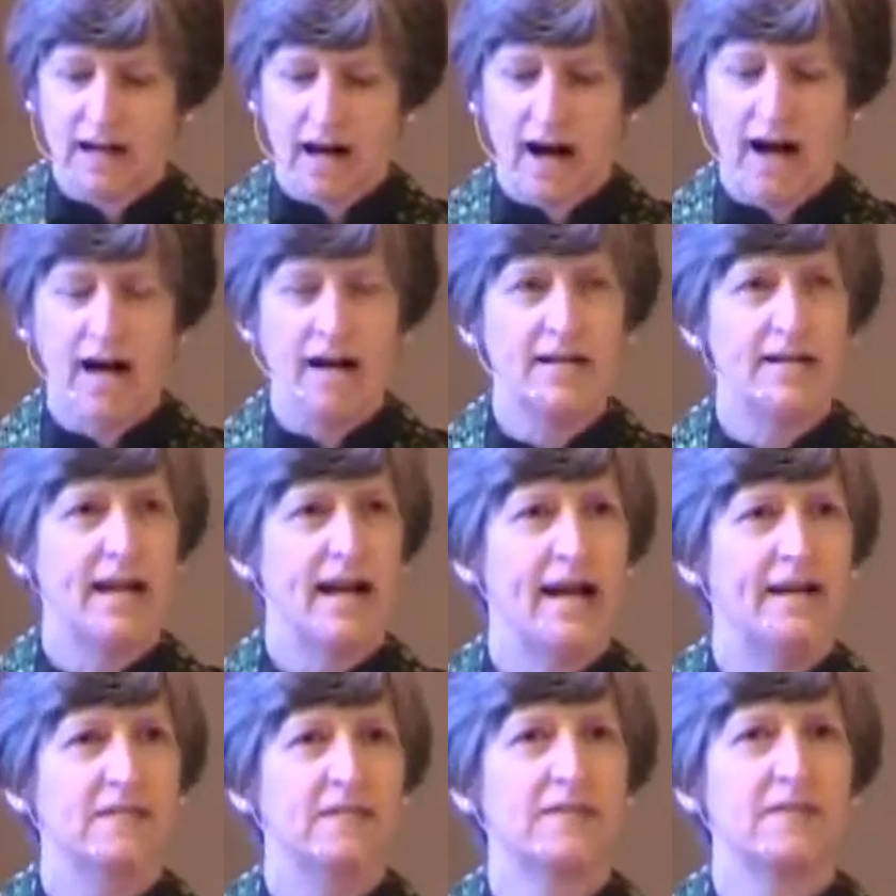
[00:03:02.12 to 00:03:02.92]
God
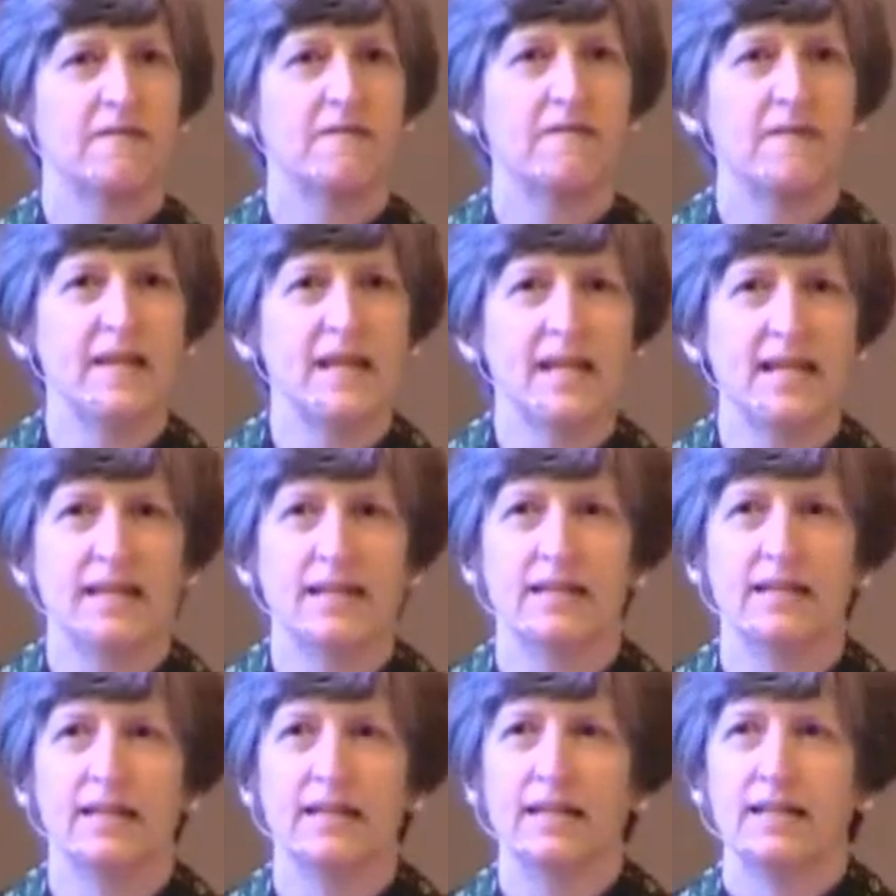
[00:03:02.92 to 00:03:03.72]
has
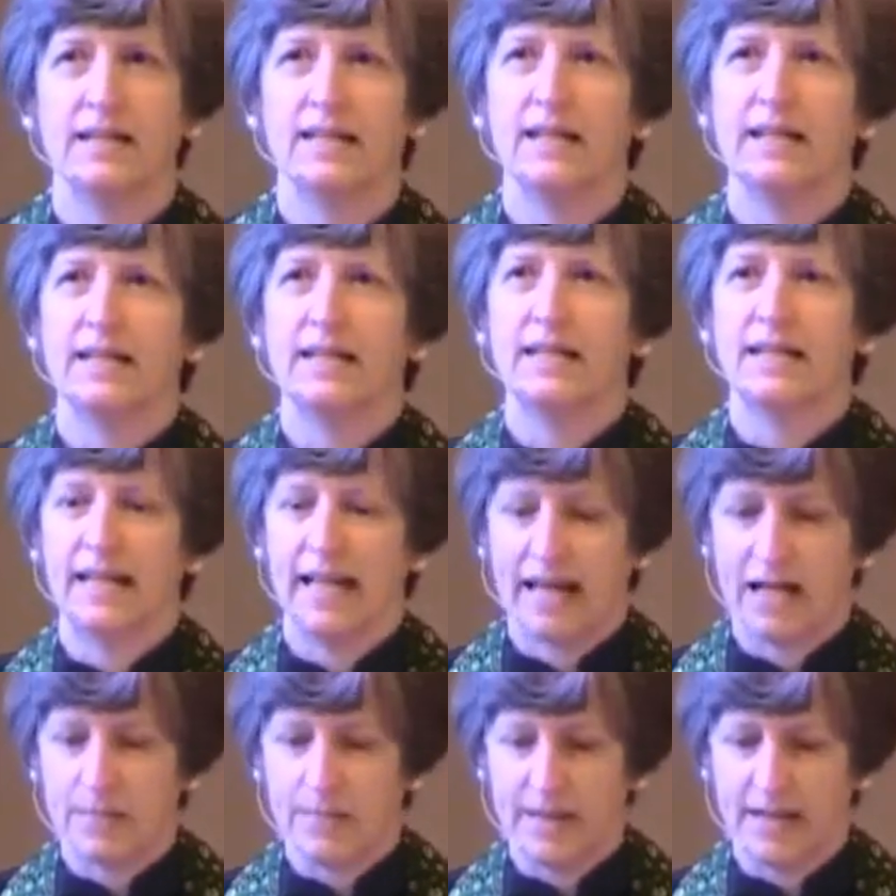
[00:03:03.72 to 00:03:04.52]
defeated
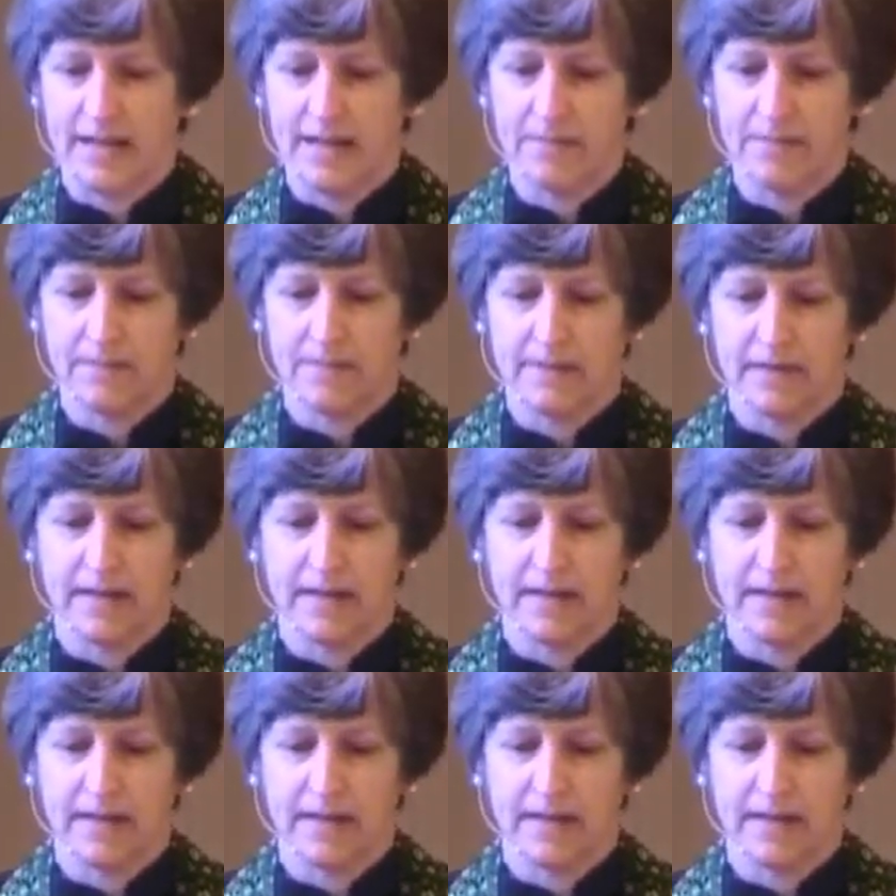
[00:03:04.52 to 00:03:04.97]
the enemy.